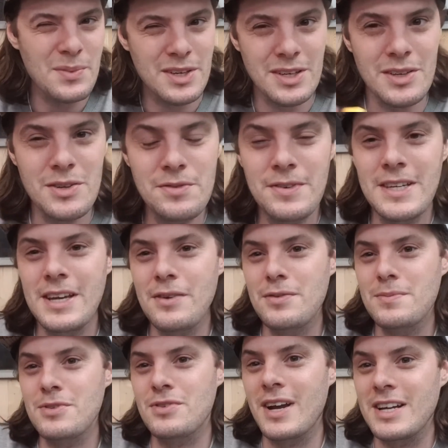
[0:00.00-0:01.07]
We're going to do the video
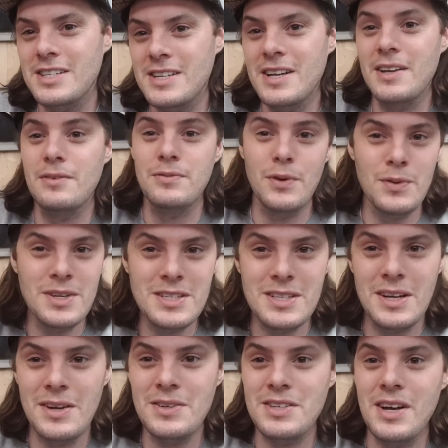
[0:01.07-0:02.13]
from scratch. Full
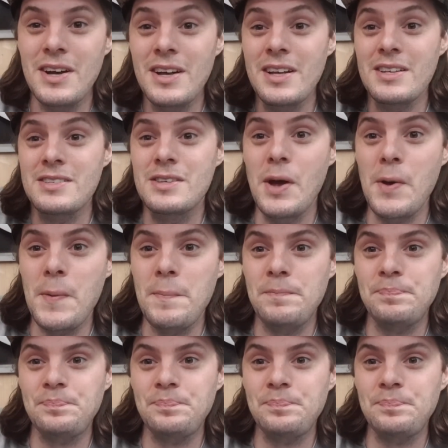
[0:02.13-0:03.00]
disclosure. So,